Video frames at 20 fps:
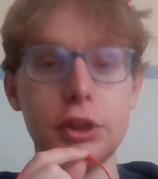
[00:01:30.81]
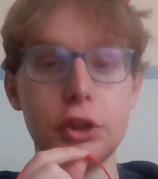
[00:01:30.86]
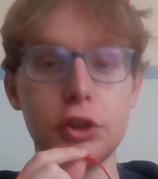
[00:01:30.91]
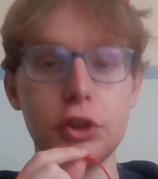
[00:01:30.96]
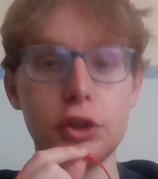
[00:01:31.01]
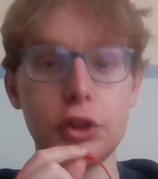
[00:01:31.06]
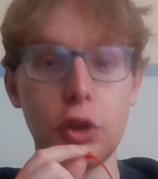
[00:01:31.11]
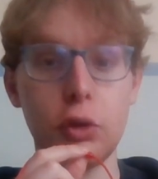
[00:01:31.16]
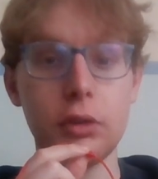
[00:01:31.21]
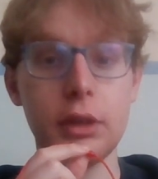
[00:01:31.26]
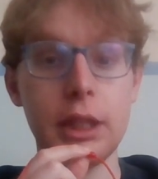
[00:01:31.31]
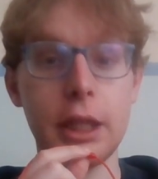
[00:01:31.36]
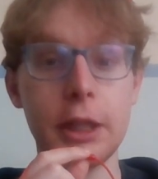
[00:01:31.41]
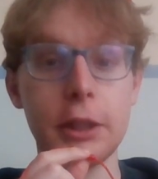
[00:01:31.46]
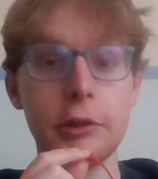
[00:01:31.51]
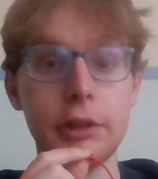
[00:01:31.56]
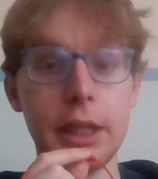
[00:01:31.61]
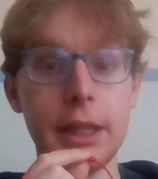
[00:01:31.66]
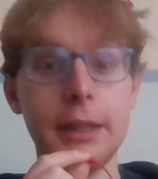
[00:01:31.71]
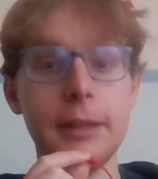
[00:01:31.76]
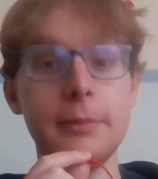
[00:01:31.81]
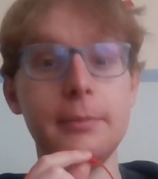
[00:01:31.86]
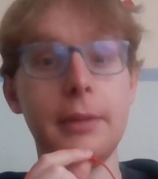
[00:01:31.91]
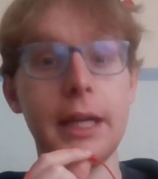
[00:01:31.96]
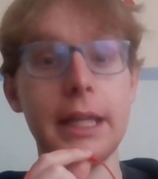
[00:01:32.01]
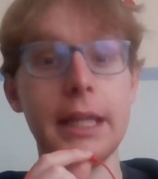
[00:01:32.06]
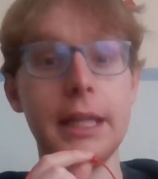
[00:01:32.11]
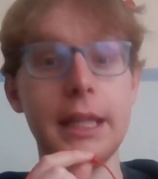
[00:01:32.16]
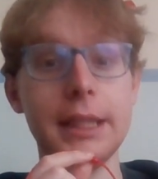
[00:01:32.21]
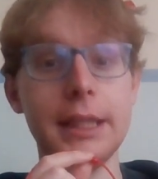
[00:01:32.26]
so they're created
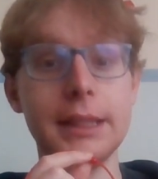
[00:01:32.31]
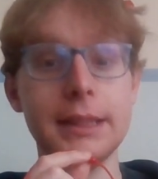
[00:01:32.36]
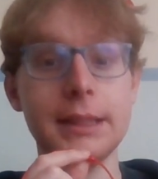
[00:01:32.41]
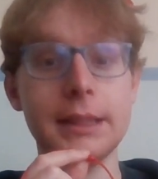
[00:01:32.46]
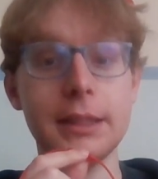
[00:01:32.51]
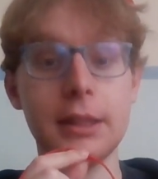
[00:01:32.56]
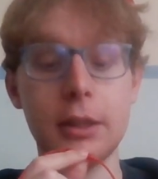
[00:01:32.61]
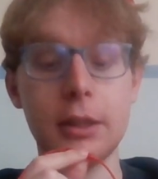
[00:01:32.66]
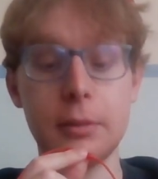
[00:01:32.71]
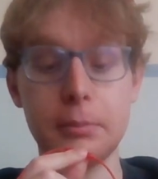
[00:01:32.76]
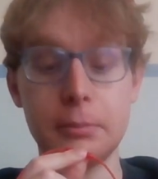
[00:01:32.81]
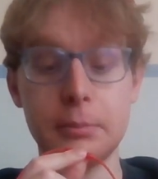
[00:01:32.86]
by this